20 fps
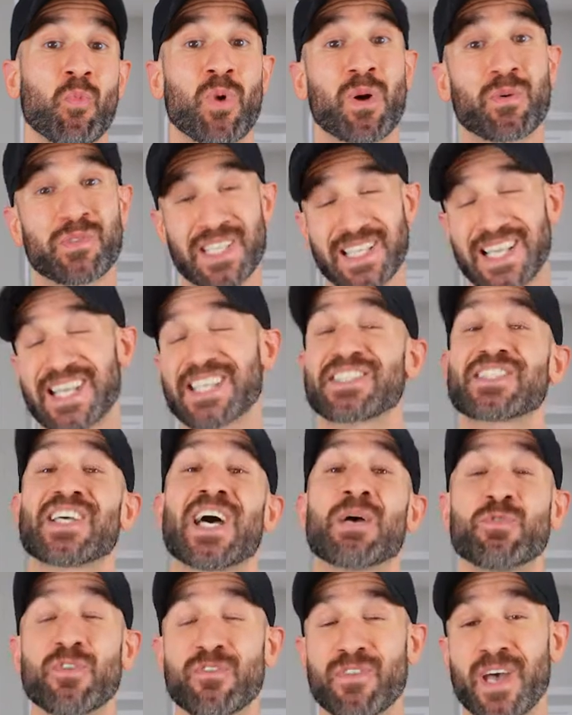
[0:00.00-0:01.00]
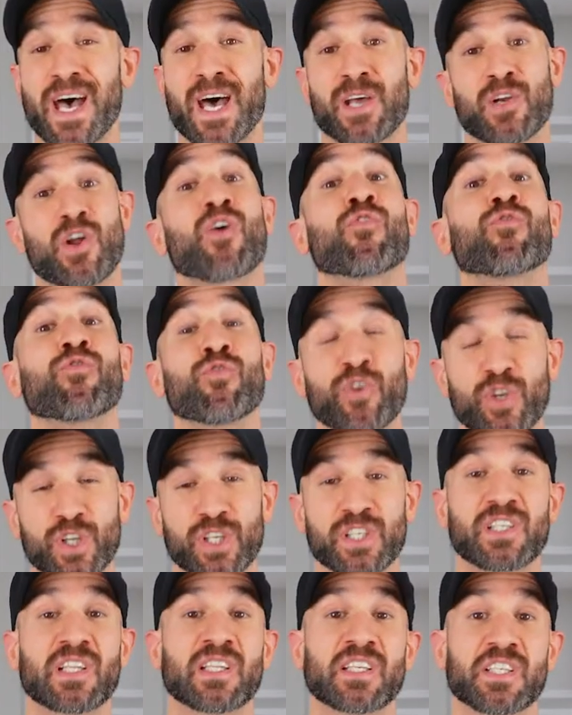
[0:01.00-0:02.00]
When was the last time you've had a
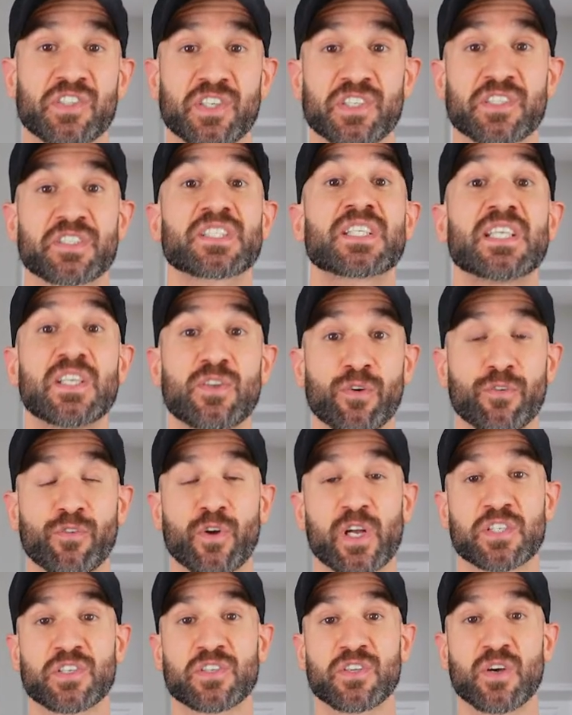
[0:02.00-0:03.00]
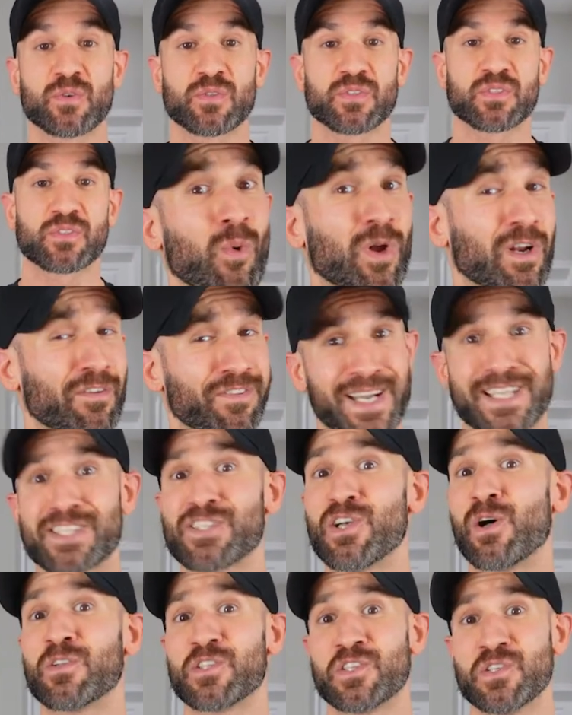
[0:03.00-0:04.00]
really delicious keto French toast? What if I
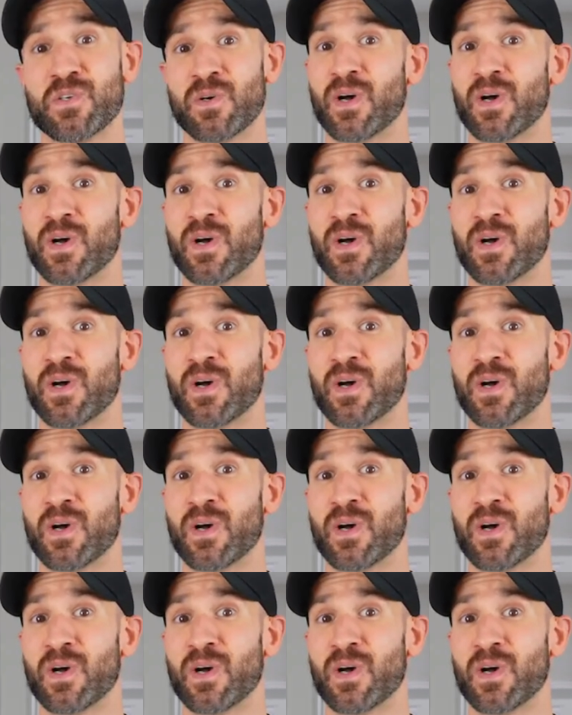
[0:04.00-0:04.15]
told you